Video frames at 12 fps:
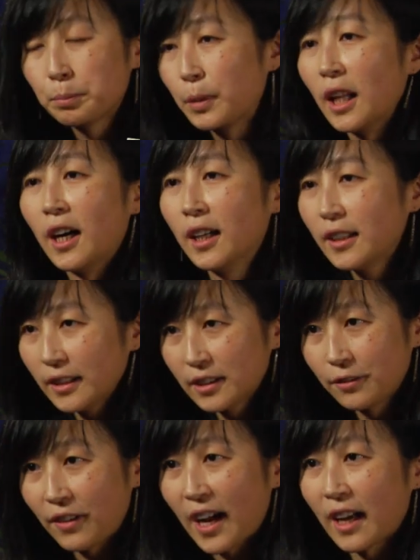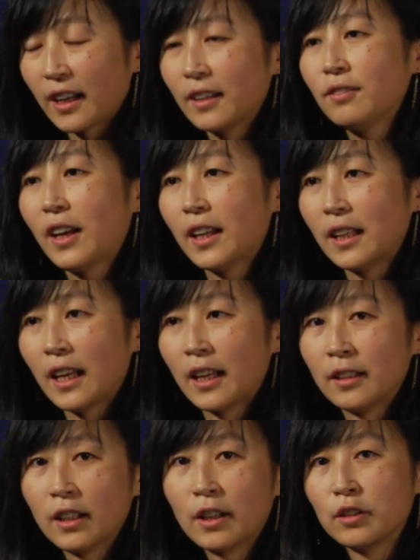Blood, it's fine, and
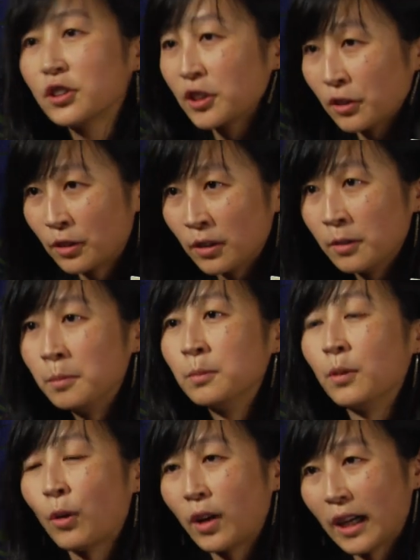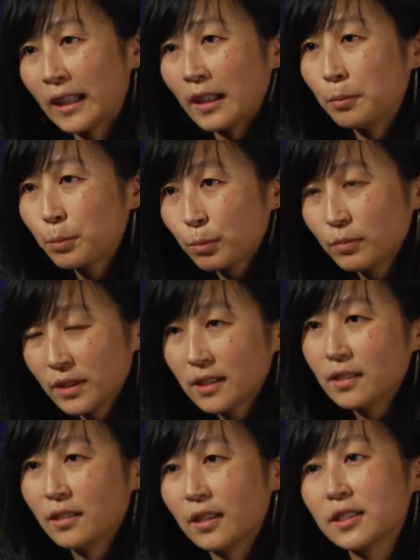then a serum or any
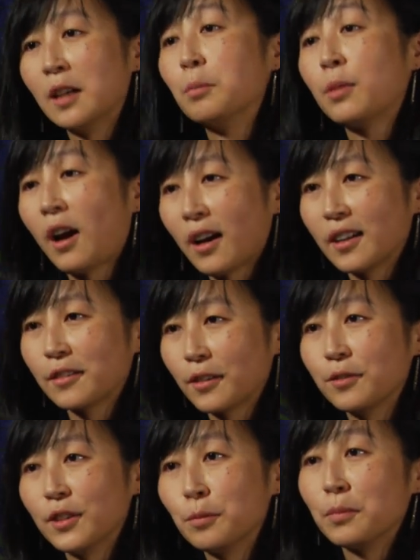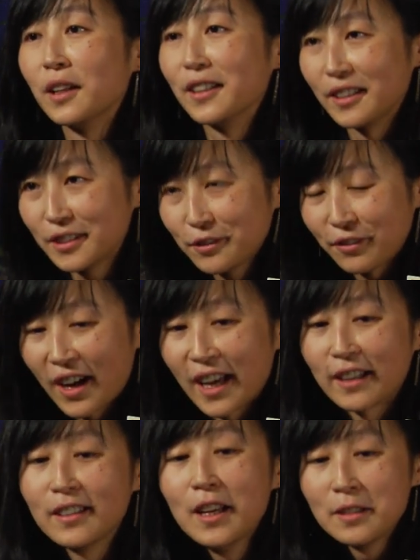subproduct of the blood is
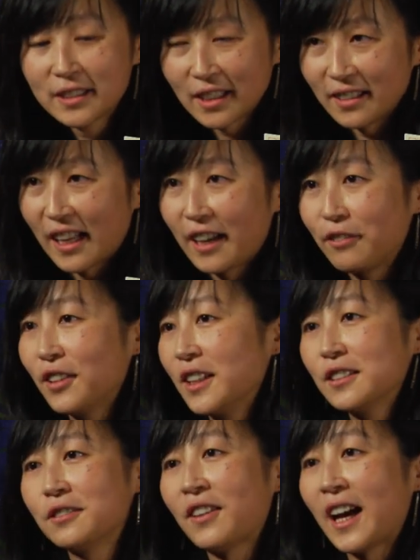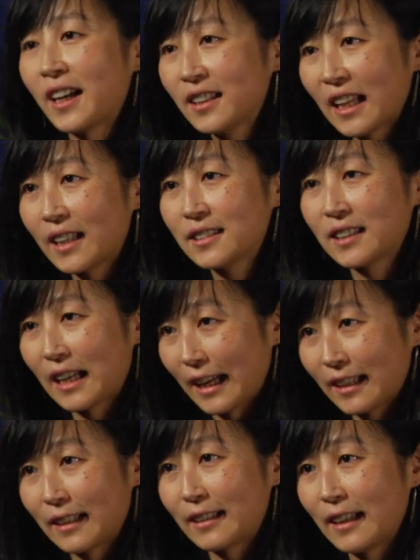fine. Saliva is fine. That's,
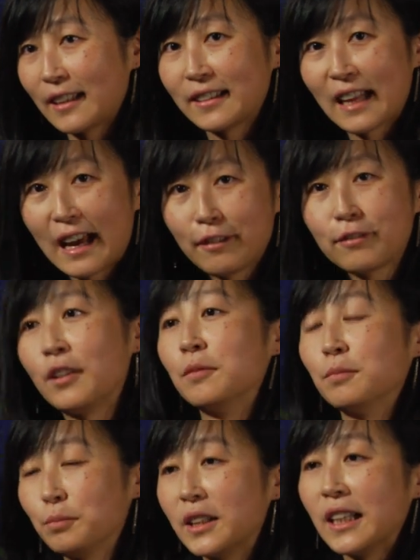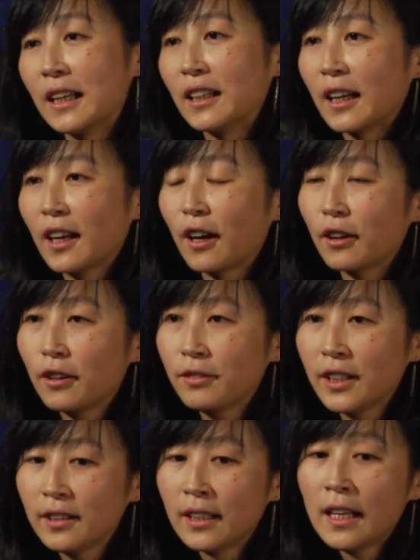I can get that from DNA out of
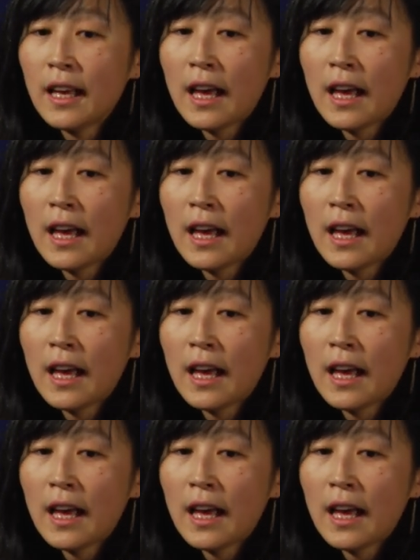it.